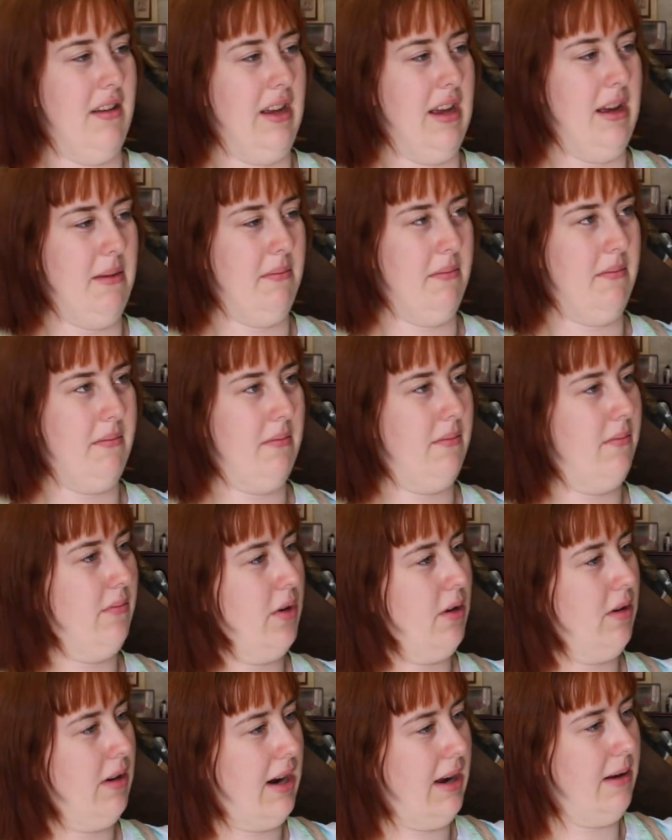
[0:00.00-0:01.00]
Yeah,
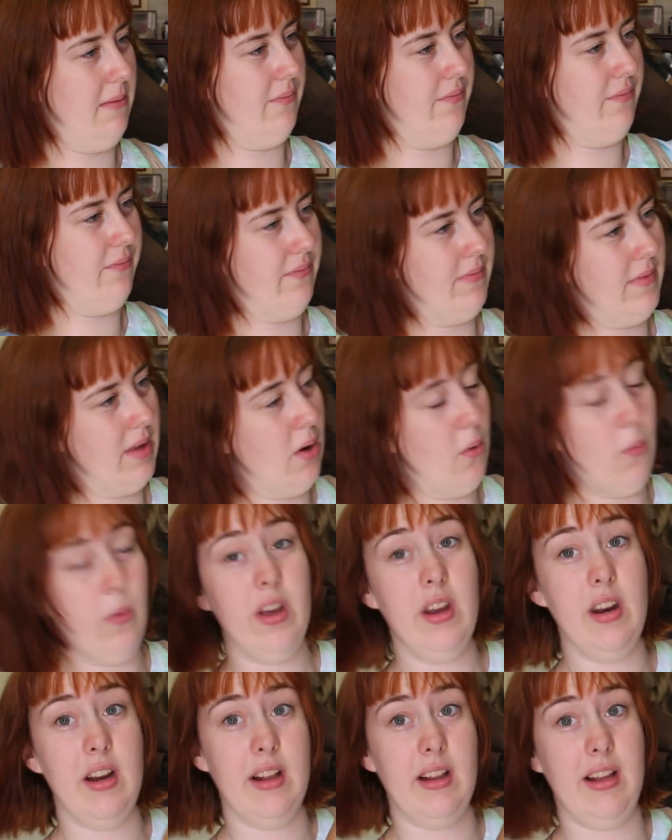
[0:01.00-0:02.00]
all right.
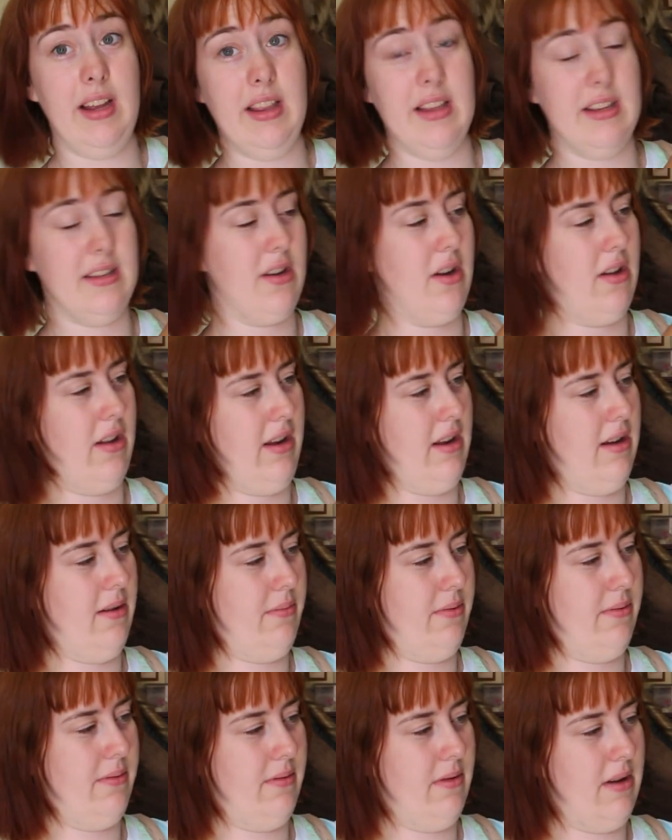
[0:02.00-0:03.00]
We're gonna clean this girly
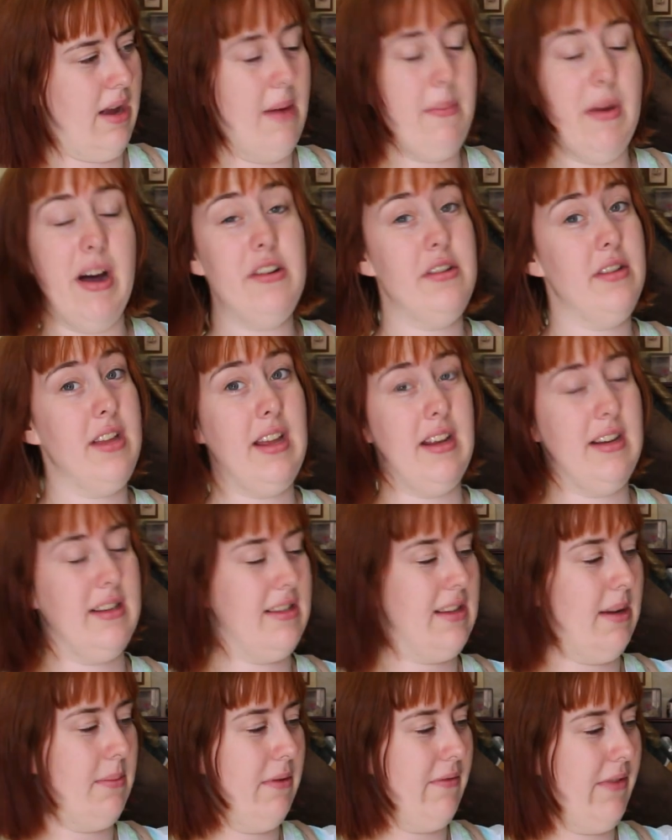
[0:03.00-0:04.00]
up. I might do that in a
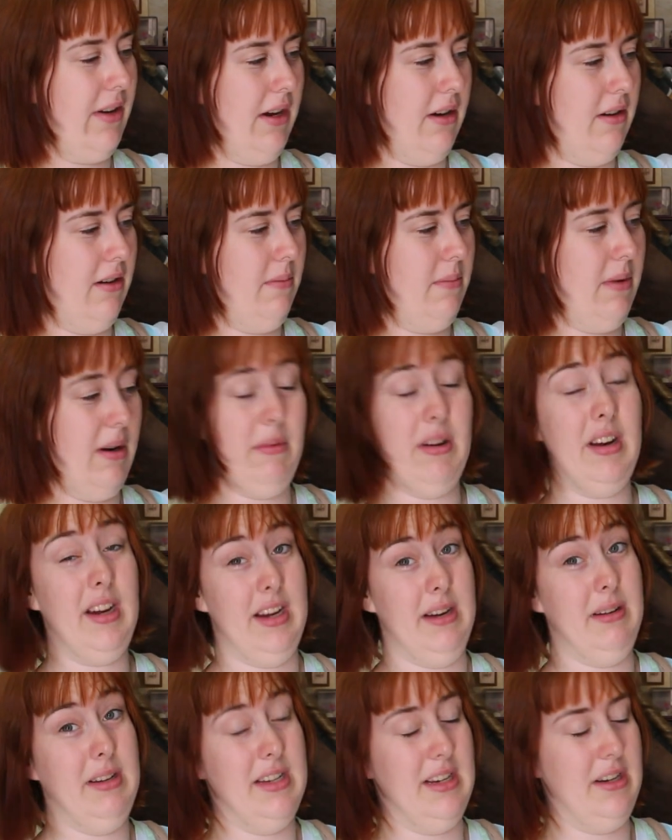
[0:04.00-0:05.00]
separate video, but I'm gonna
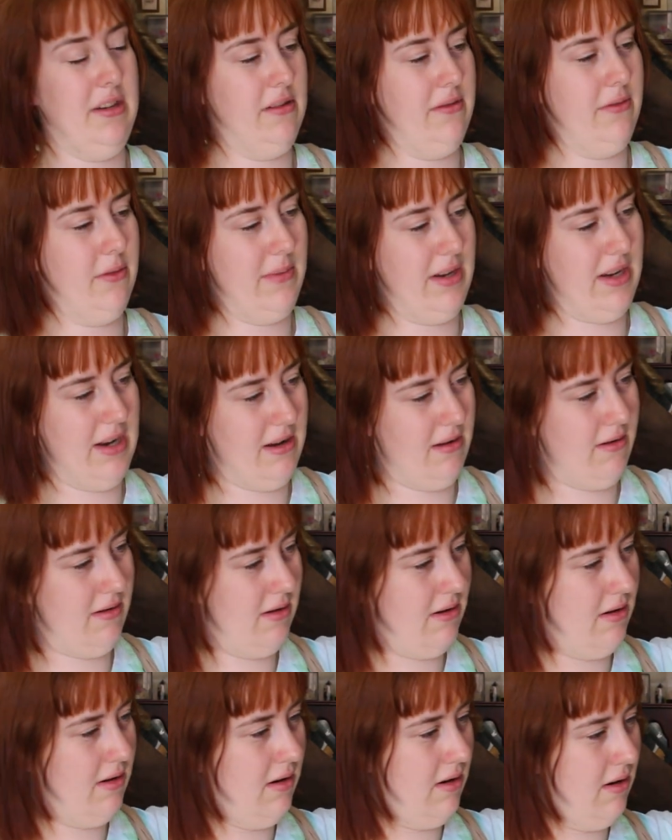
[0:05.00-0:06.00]
continue to film it now.
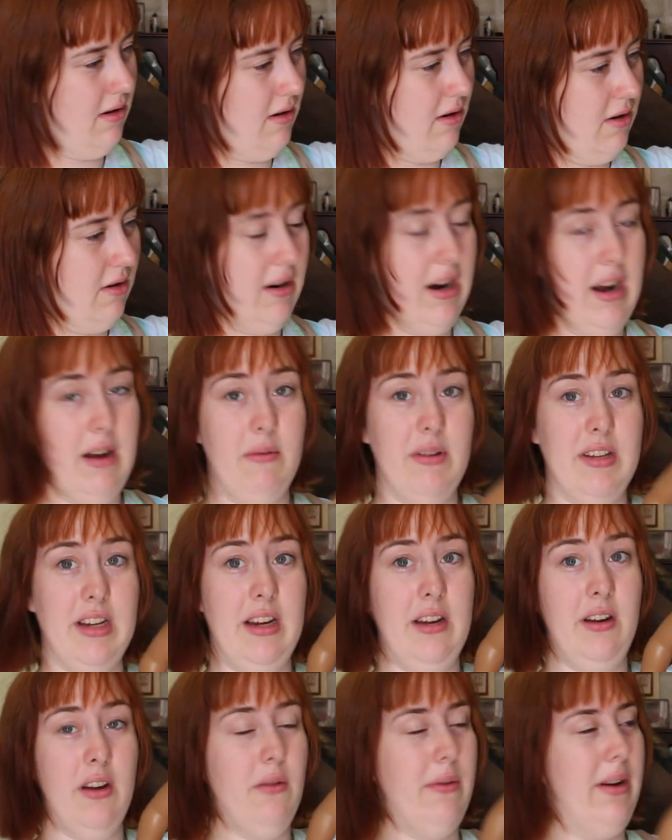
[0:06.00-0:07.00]
All right, I'm
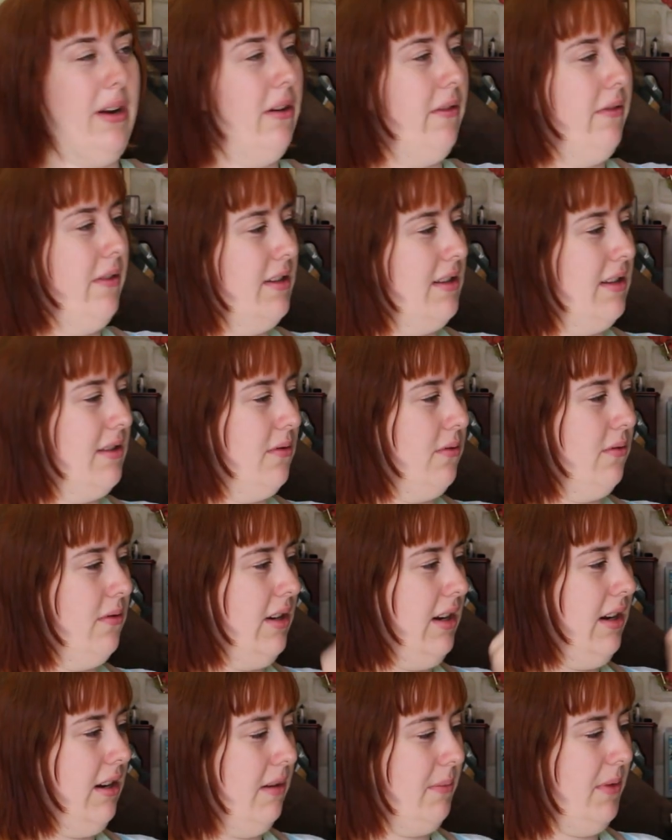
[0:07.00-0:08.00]
taking her wig off because it's
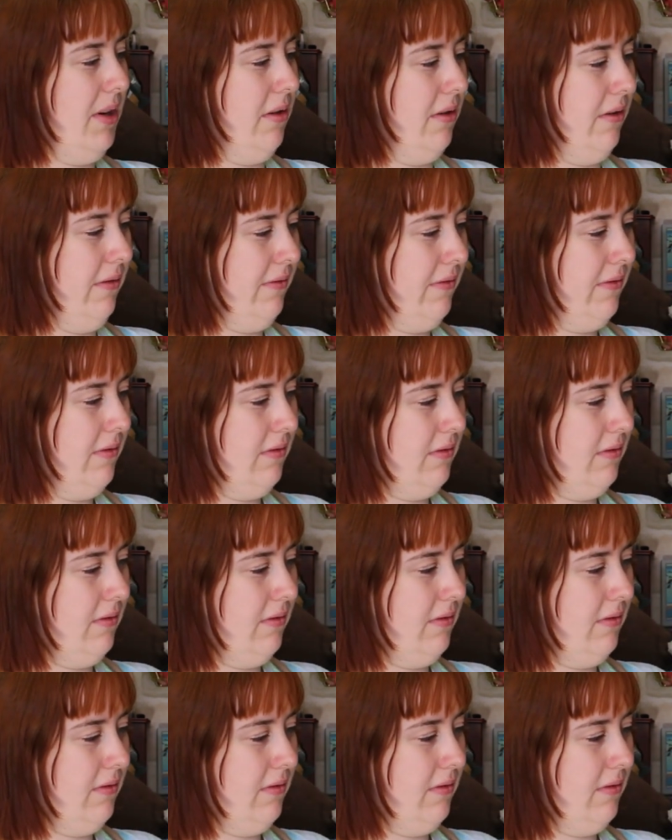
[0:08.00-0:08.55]
already coming off.